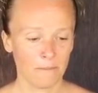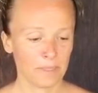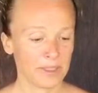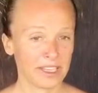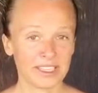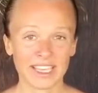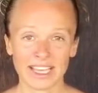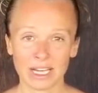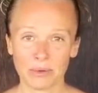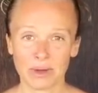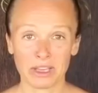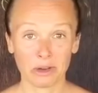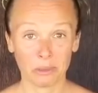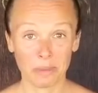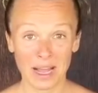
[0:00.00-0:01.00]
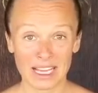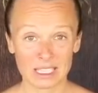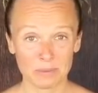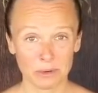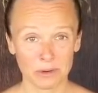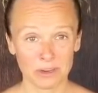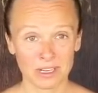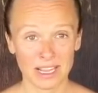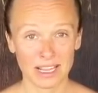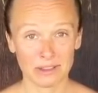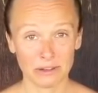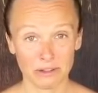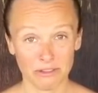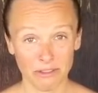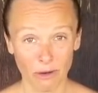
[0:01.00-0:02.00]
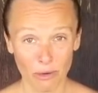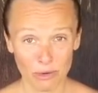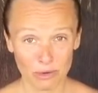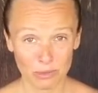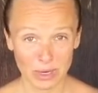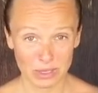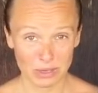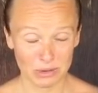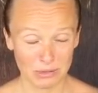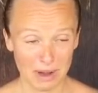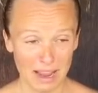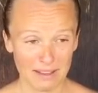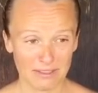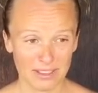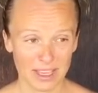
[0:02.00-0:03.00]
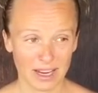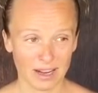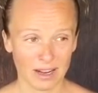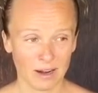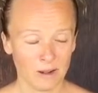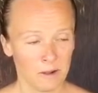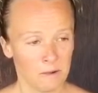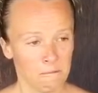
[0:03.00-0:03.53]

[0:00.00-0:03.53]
They take away your passport and your phone when you arrive there.